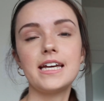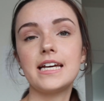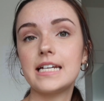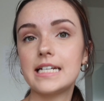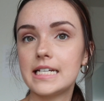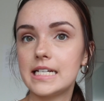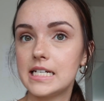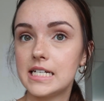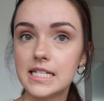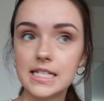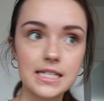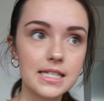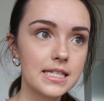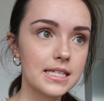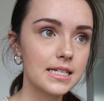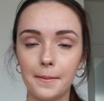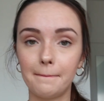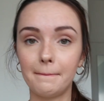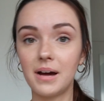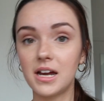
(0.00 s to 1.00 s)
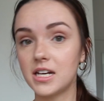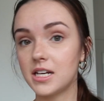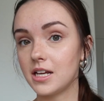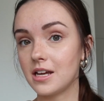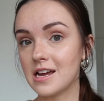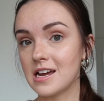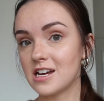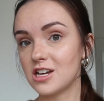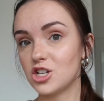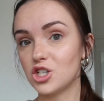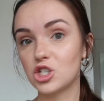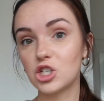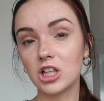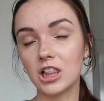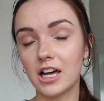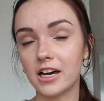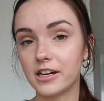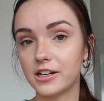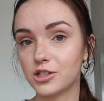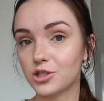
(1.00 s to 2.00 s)
it is Monday,
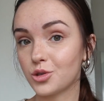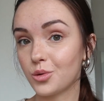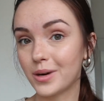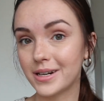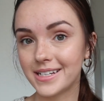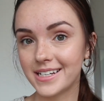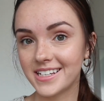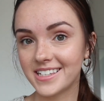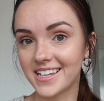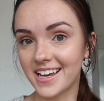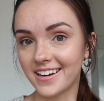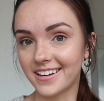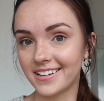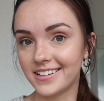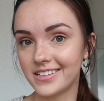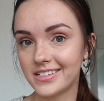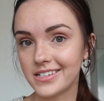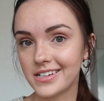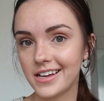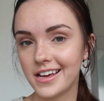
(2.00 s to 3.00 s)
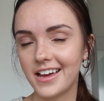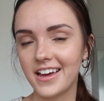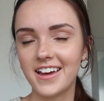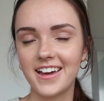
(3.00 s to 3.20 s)
July 22nd,